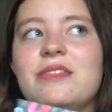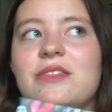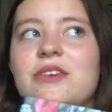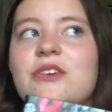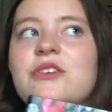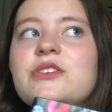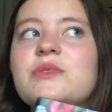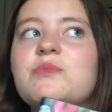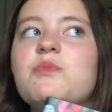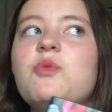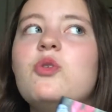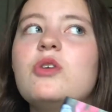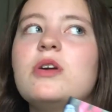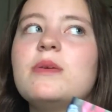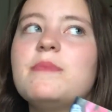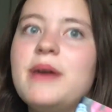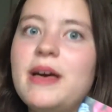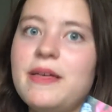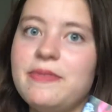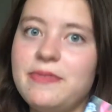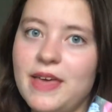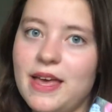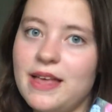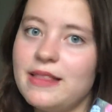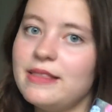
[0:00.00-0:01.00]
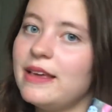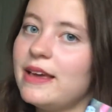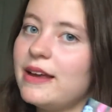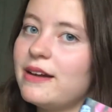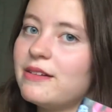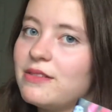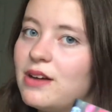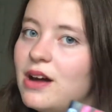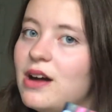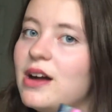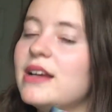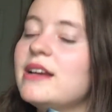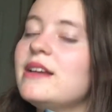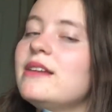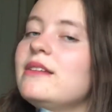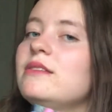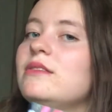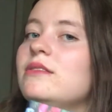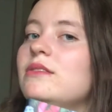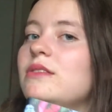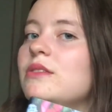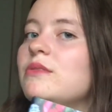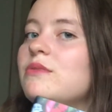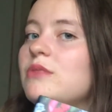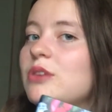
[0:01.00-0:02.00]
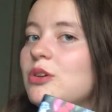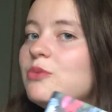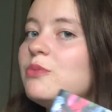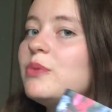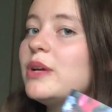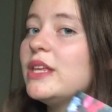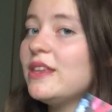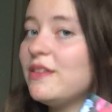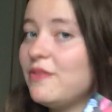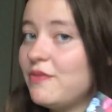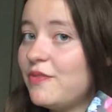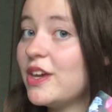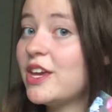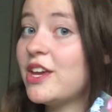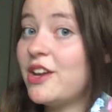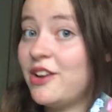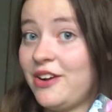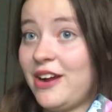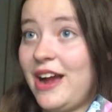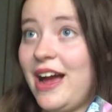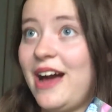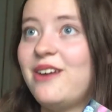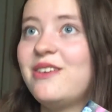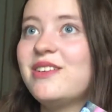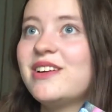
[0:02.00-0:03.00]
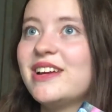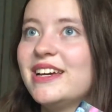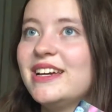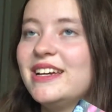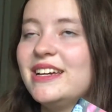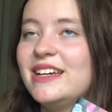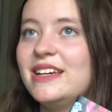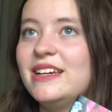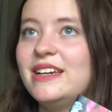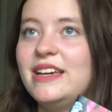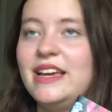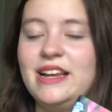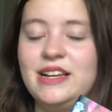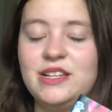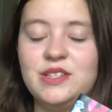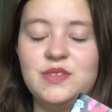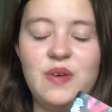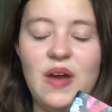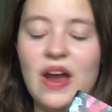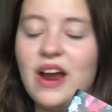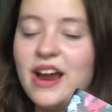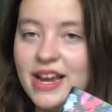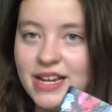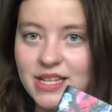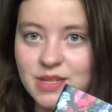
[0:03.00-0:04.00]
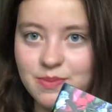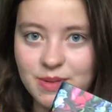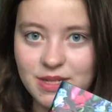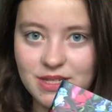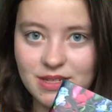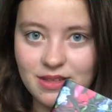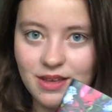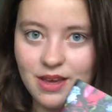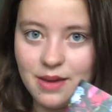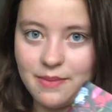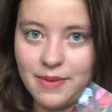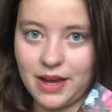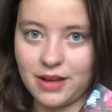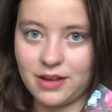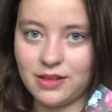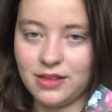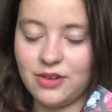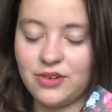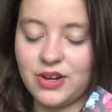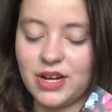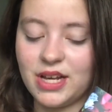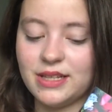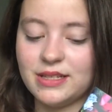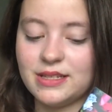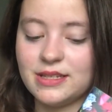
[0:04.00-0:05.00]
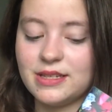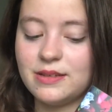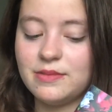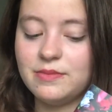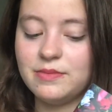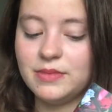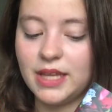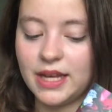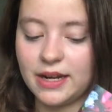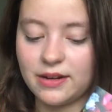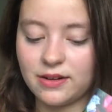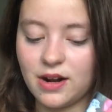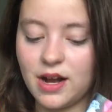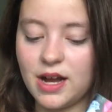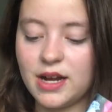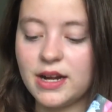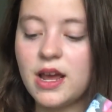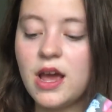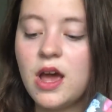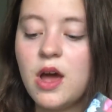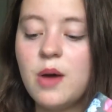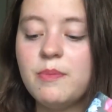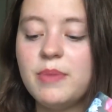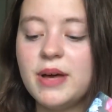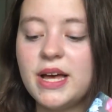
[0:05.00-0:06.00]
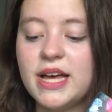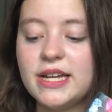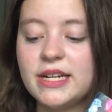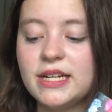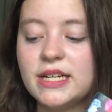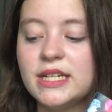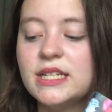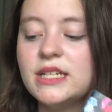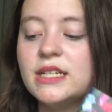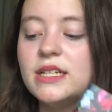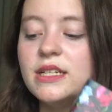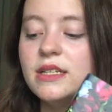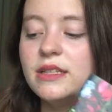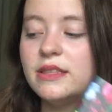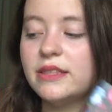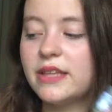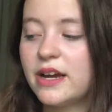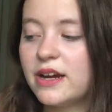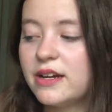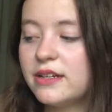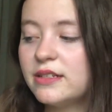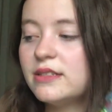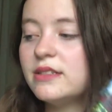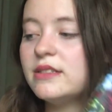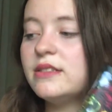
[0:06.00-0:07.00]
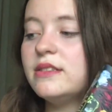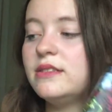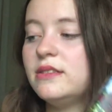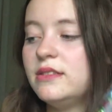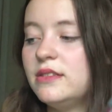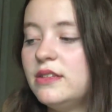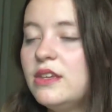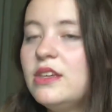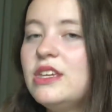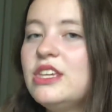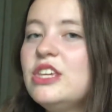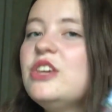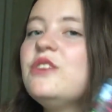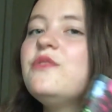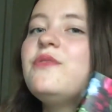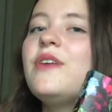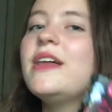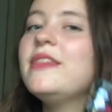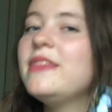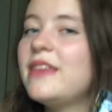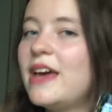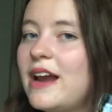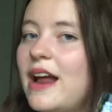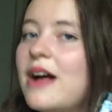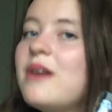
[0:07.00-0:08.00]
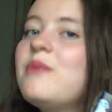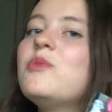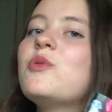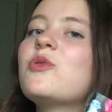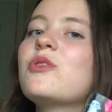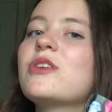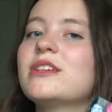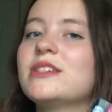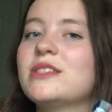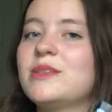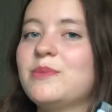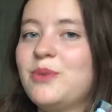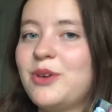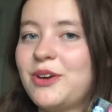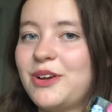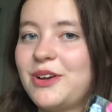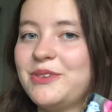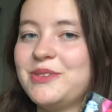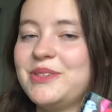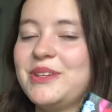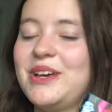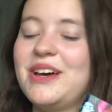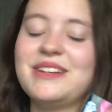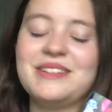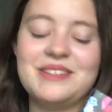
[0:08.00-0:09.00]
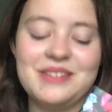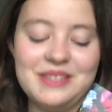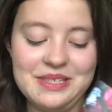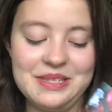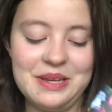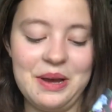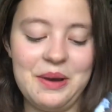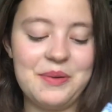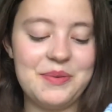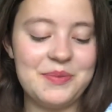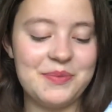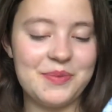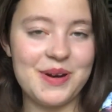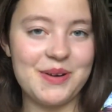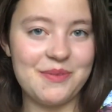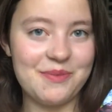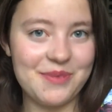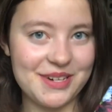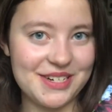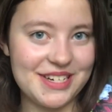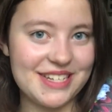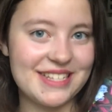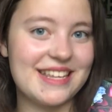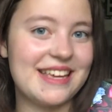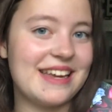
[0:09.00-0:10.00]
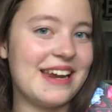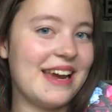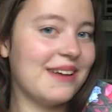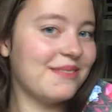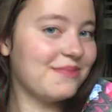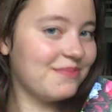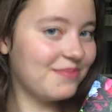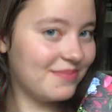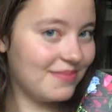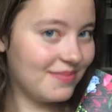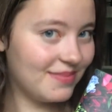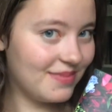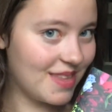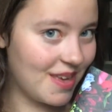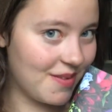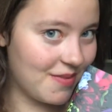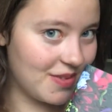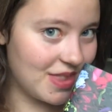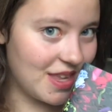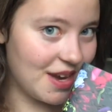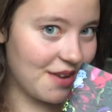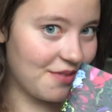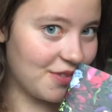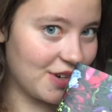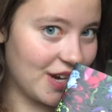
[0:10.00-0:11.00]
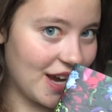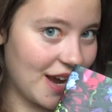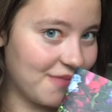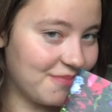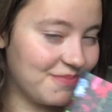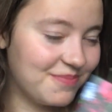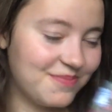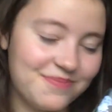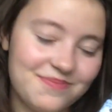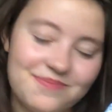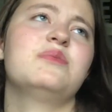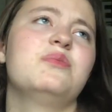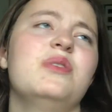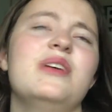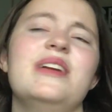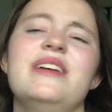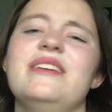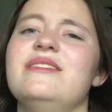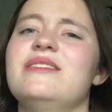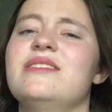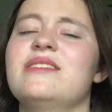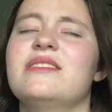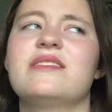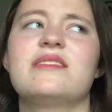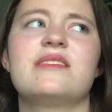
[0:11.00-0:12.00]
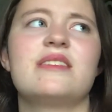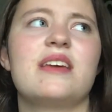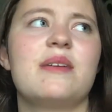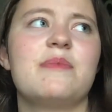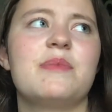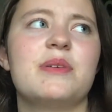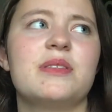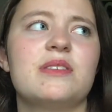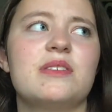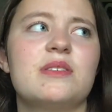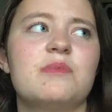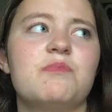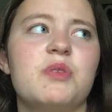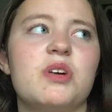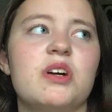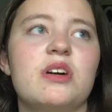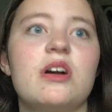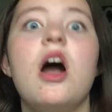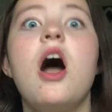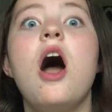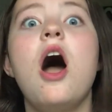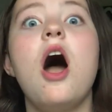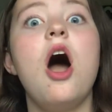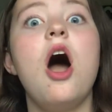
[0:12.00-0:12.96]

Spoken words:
there's more about that later on, and you really figure out, it is very explicitly about colonialism later on, but you find that out more as the book goes on. So we're just gonna leave it there for now. What else to say about this book?